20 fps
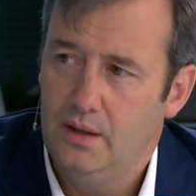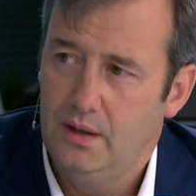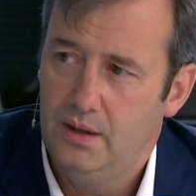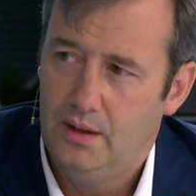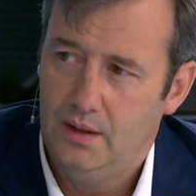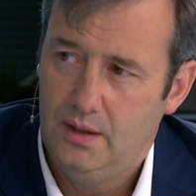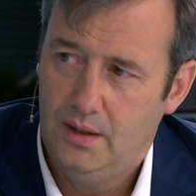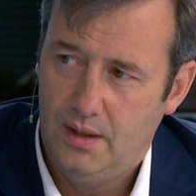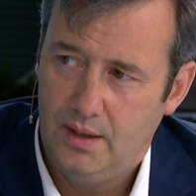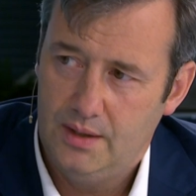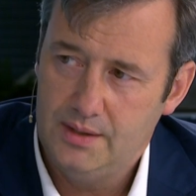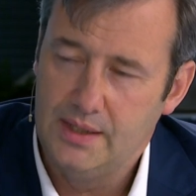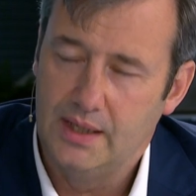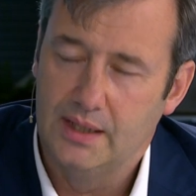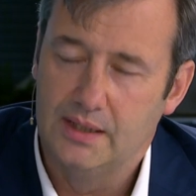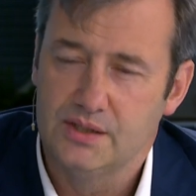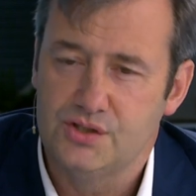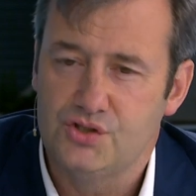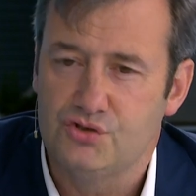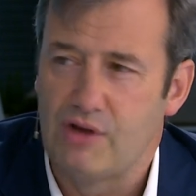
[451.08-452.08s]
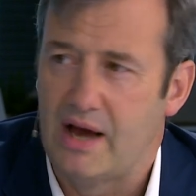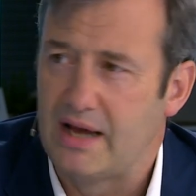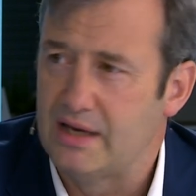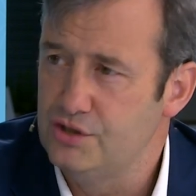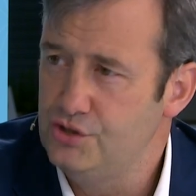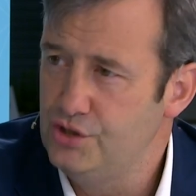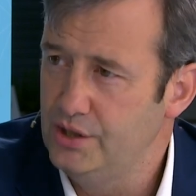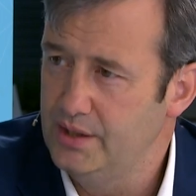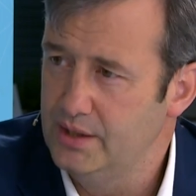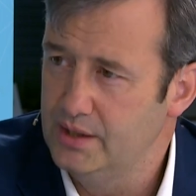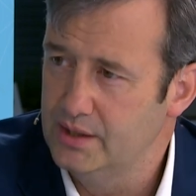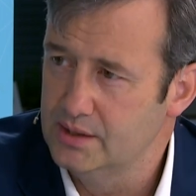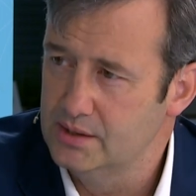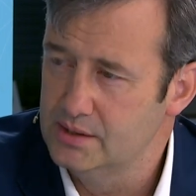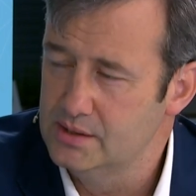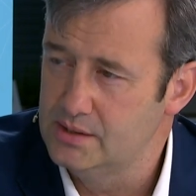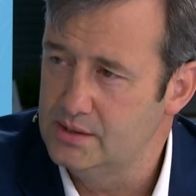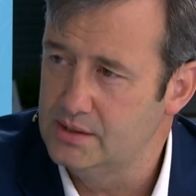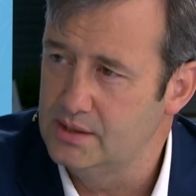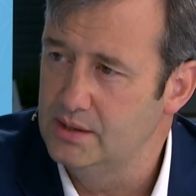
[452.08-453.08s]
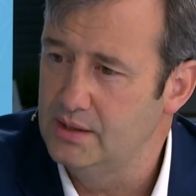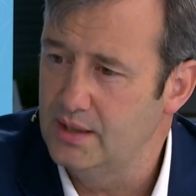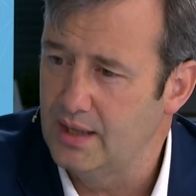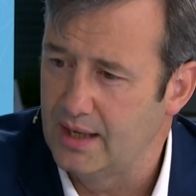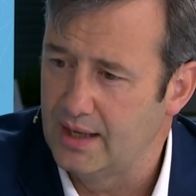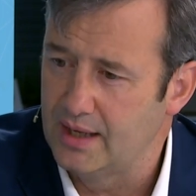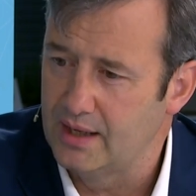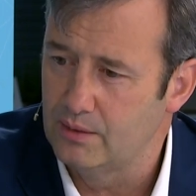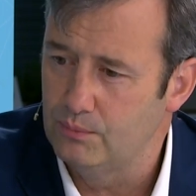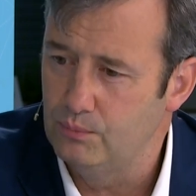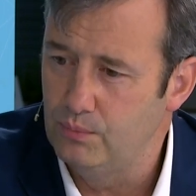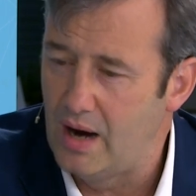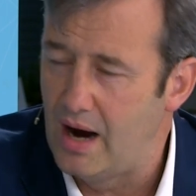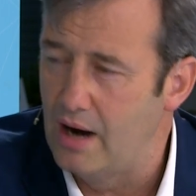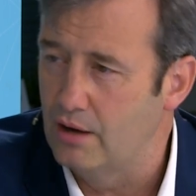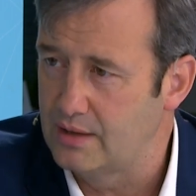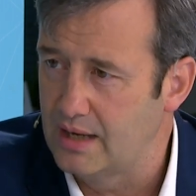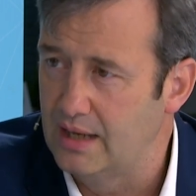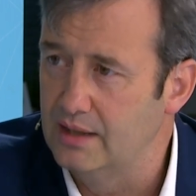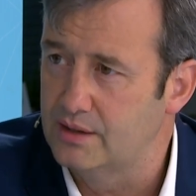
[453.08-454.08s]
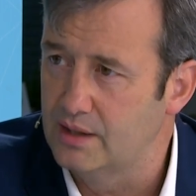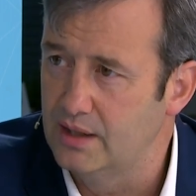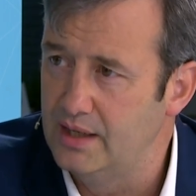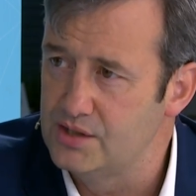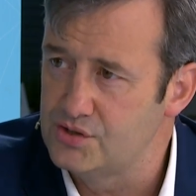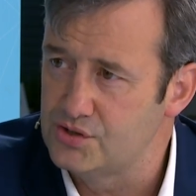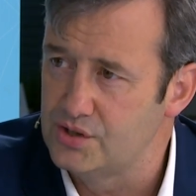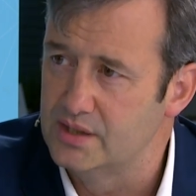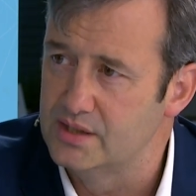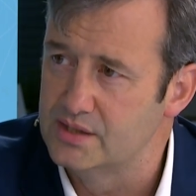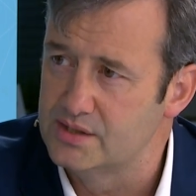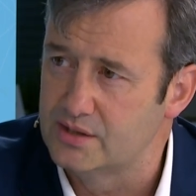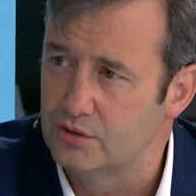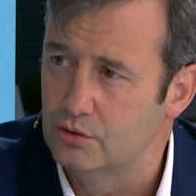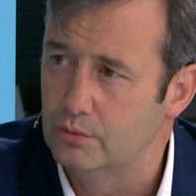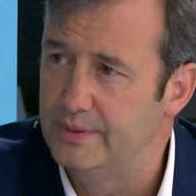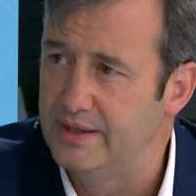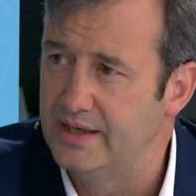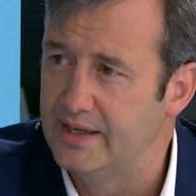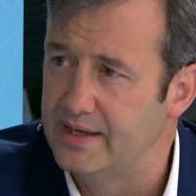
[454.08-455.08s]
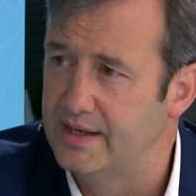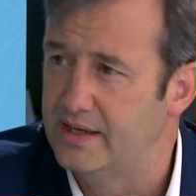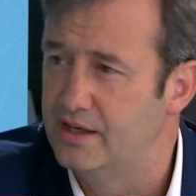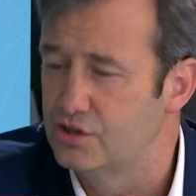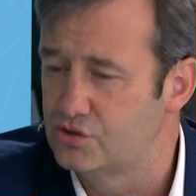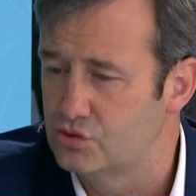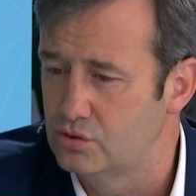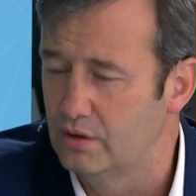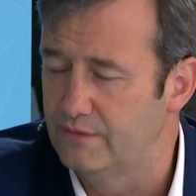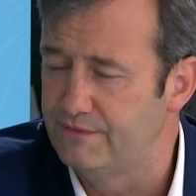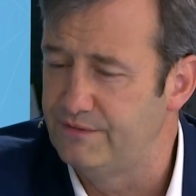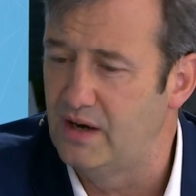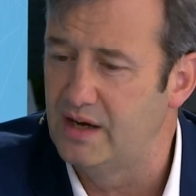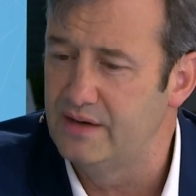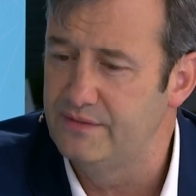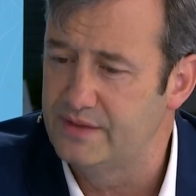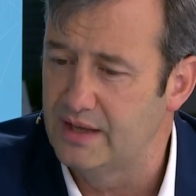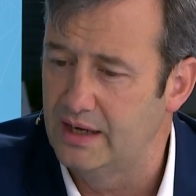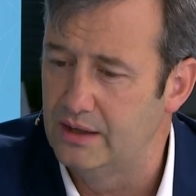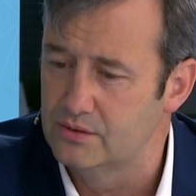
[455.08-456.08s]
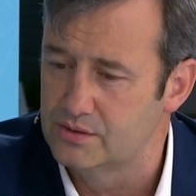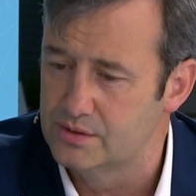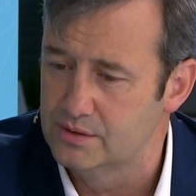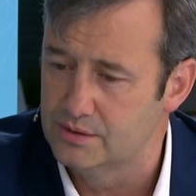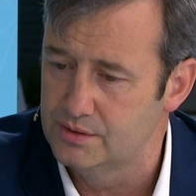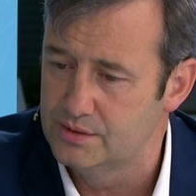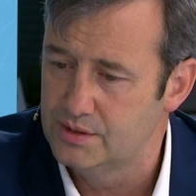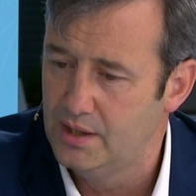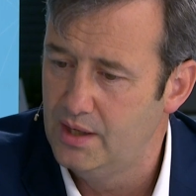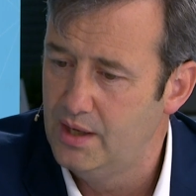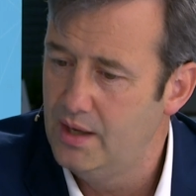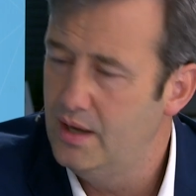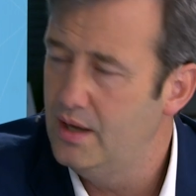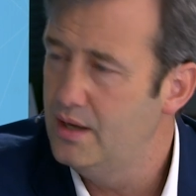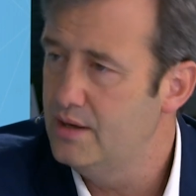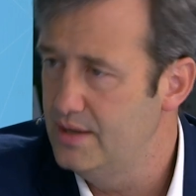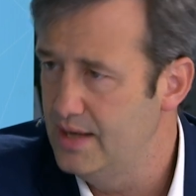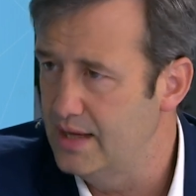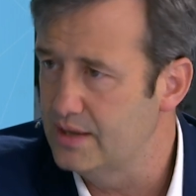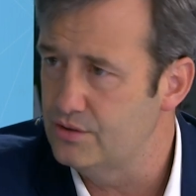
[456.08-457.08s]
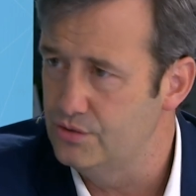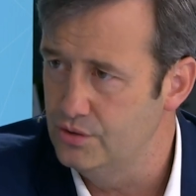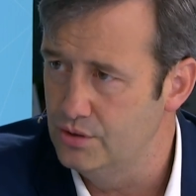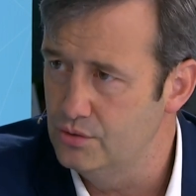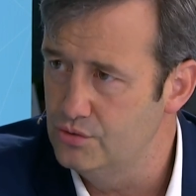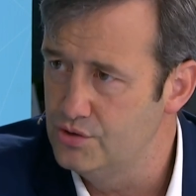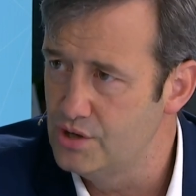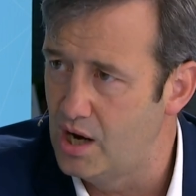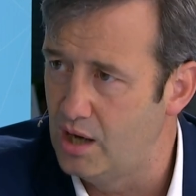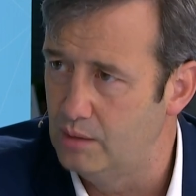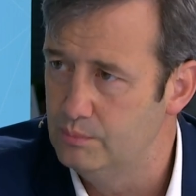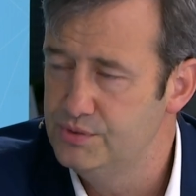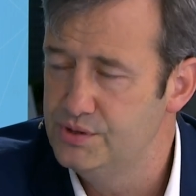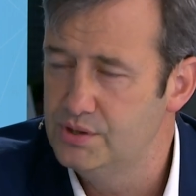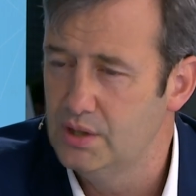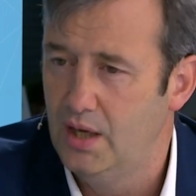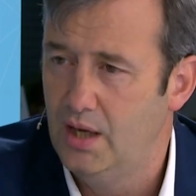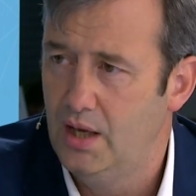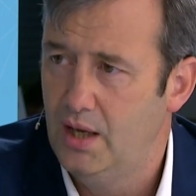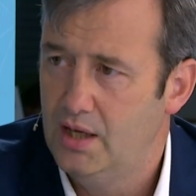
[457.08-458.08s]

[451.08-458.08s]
create? Yeah, the strategy is the, uh, our calculation is there'll be an additional 5,000 net new jobs.